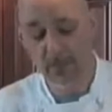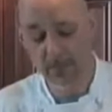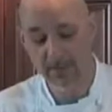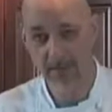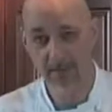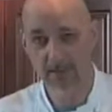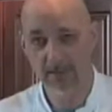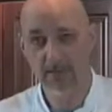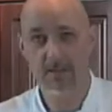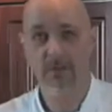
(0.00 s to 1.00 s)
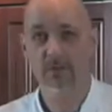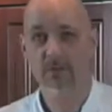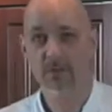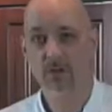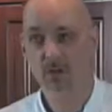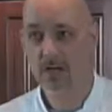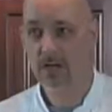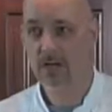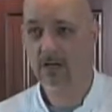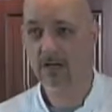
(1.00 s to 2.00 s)
but you know, cook
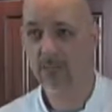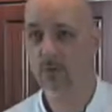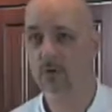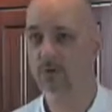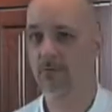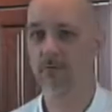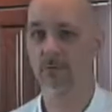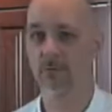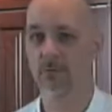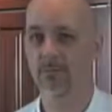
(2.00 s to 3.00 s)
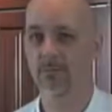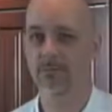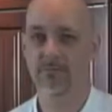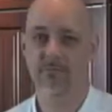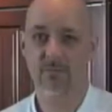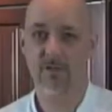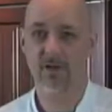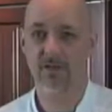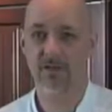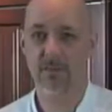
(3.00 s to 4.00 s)
more often at home. You're
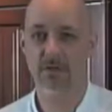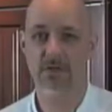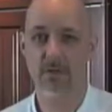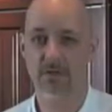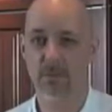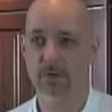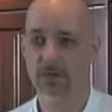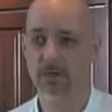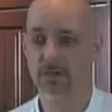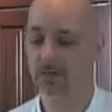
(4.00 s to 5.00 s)
not going to spend as much money,